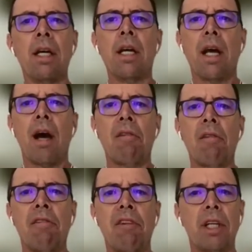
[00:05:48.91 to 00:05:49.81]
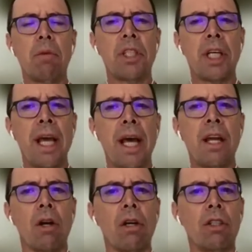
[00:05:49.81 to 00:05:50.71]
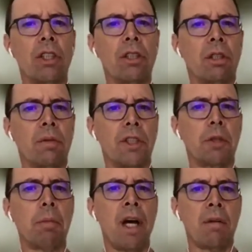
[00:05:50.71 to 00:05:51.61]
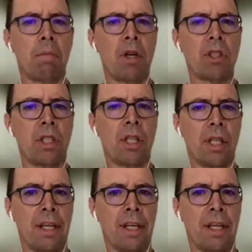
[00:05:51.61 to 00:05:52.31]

I felt it was again urgent to respond personally.